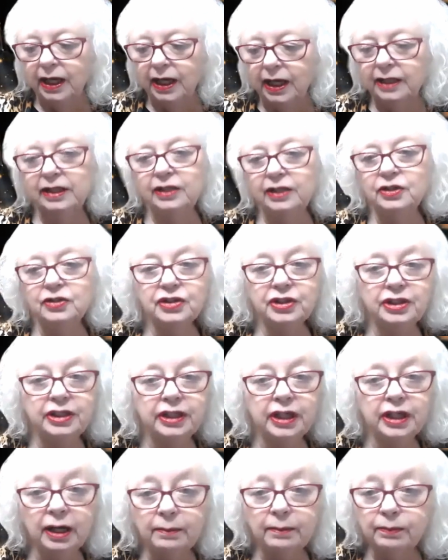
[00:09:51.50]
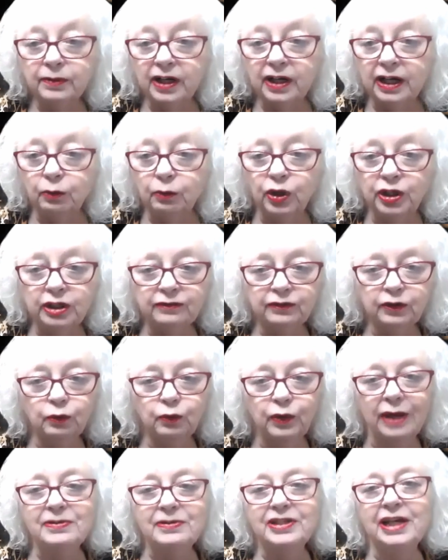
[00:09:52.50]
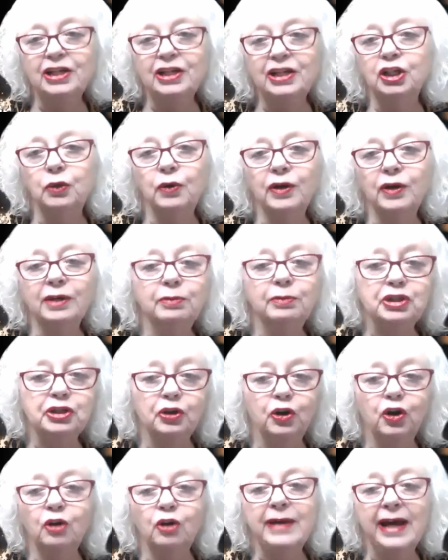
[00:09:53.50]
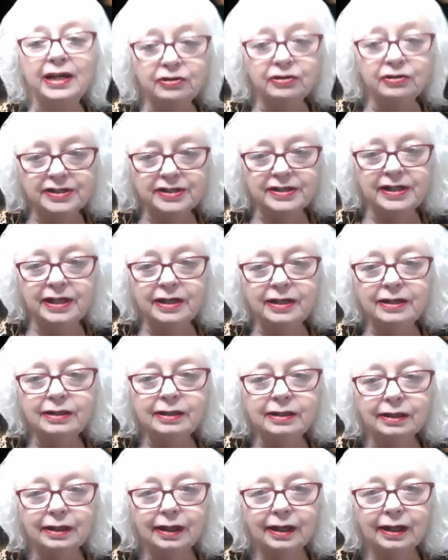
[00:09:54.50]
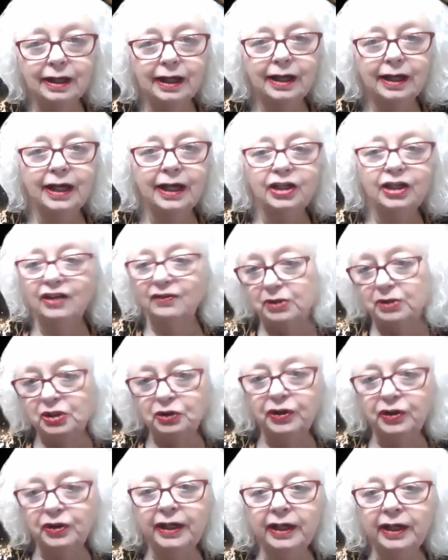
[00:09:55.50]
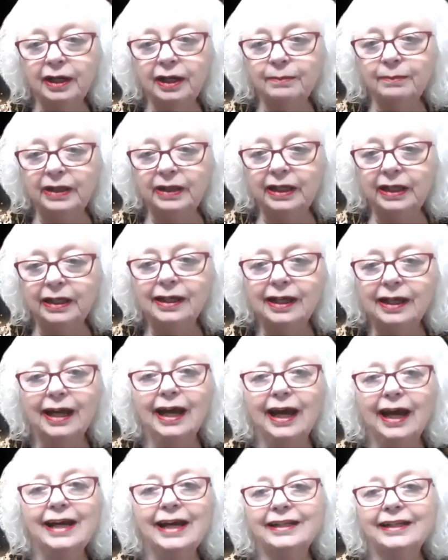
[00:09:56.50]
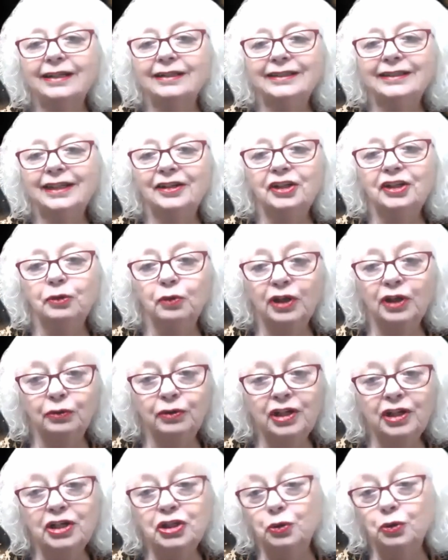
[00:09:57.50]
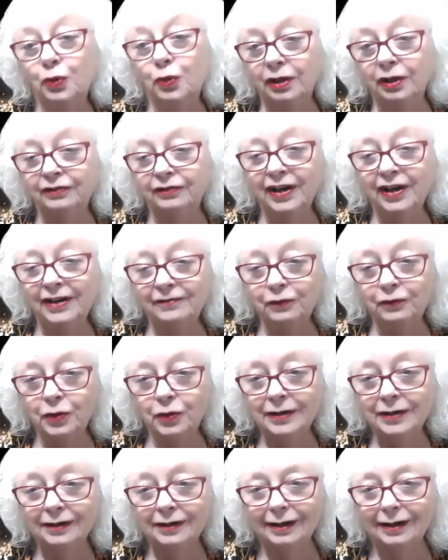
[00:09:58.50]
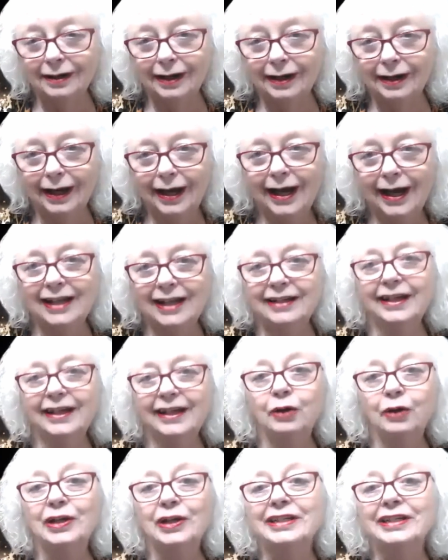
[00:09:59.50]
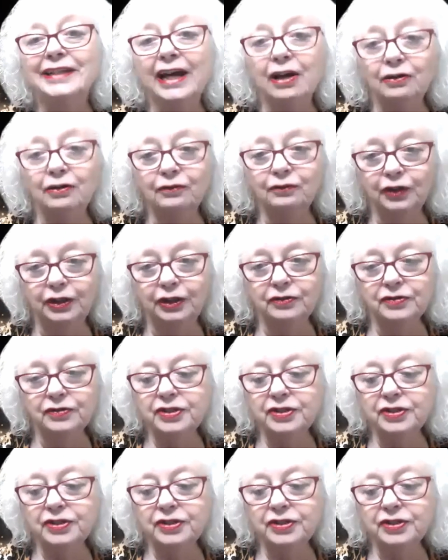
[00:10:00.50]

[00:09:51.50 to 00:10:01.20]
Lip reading: And then there's a wonderful website. You can go on and put your home address in, and you have to put your income in, and it'll tell you what credits you qualify for and narrow it down for you.